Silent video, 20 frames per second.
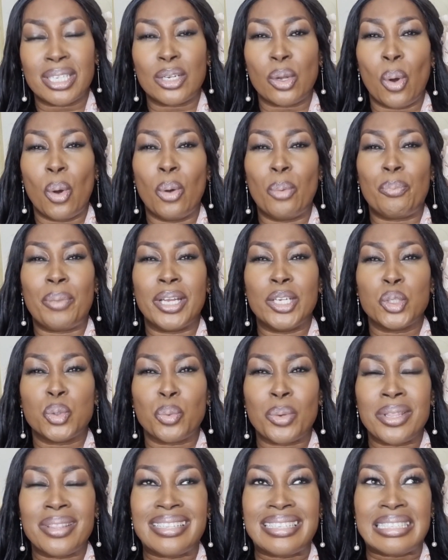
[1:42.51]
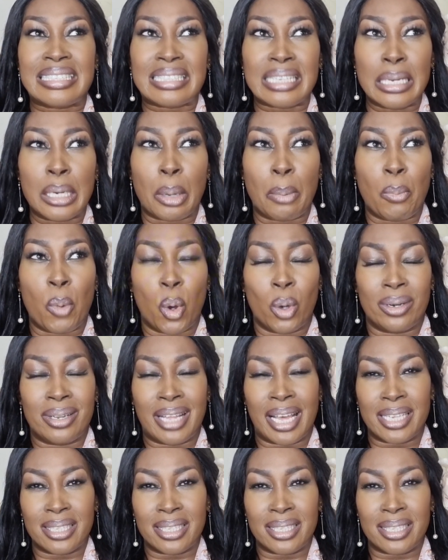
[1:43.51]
It opens with cinnamon.